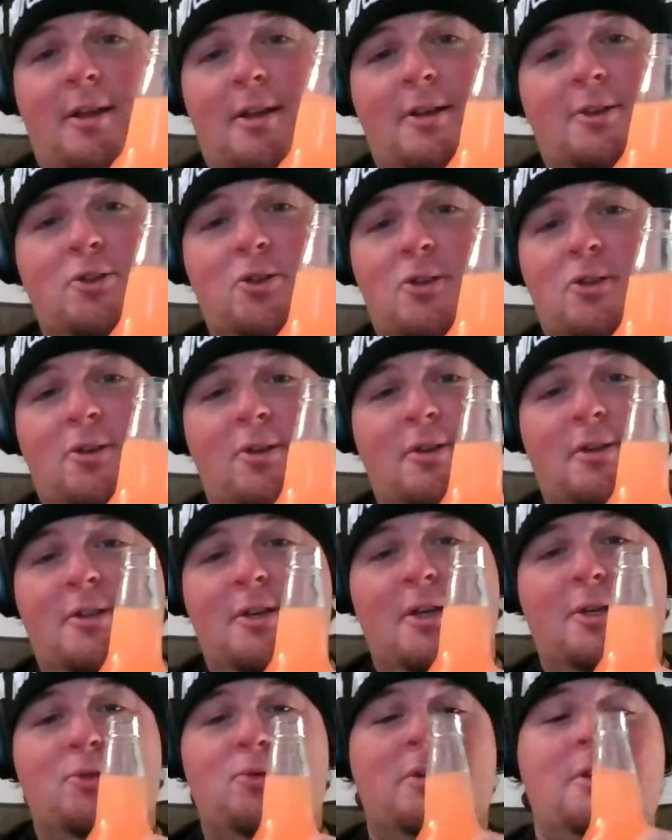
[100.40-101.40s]
this is going to
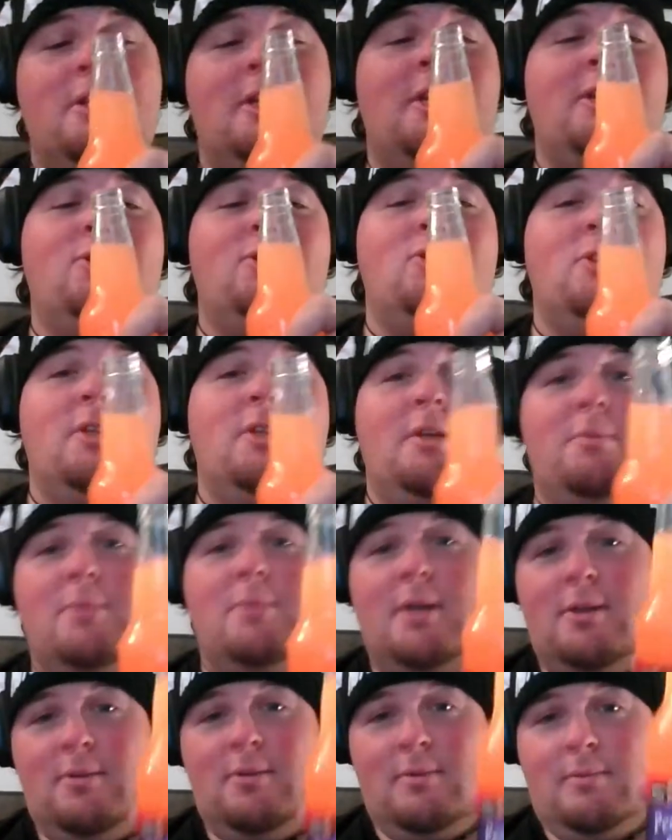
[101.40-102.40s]
taste really interesting,
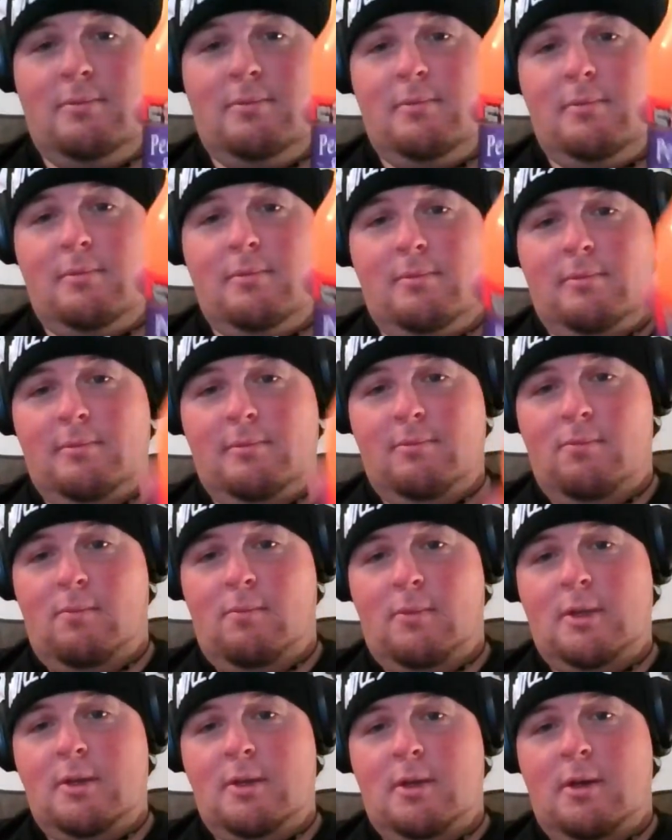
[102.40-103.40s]
but.
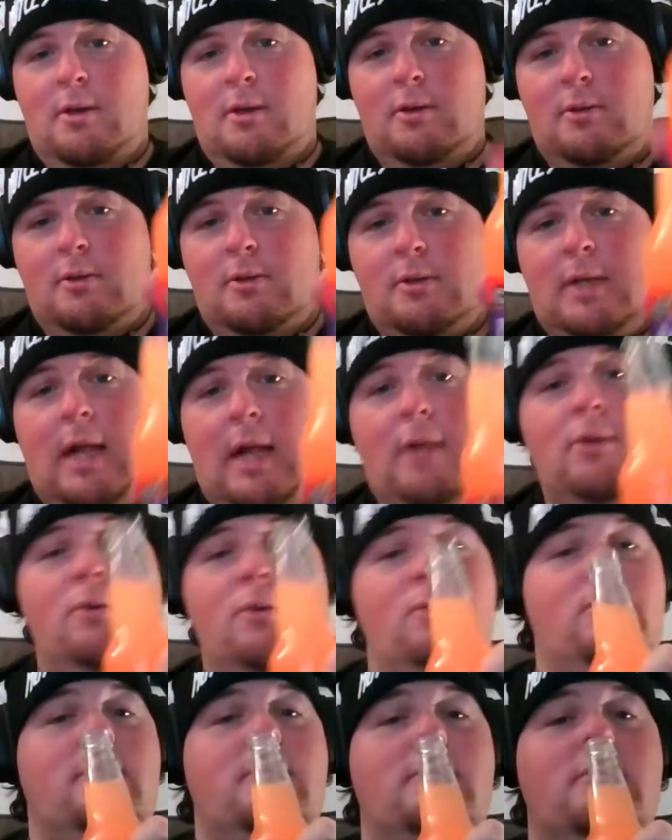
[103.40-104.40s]

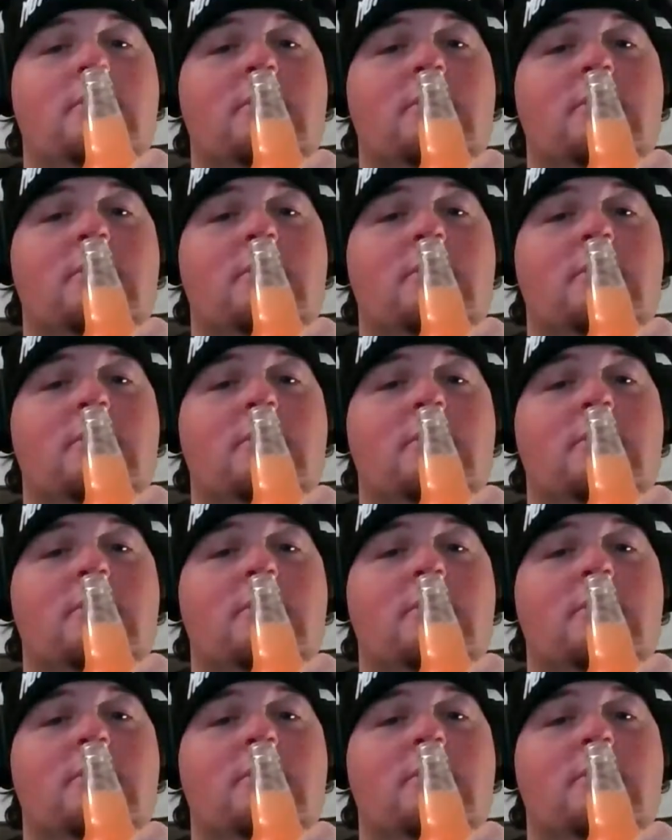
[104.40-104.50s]
Salud.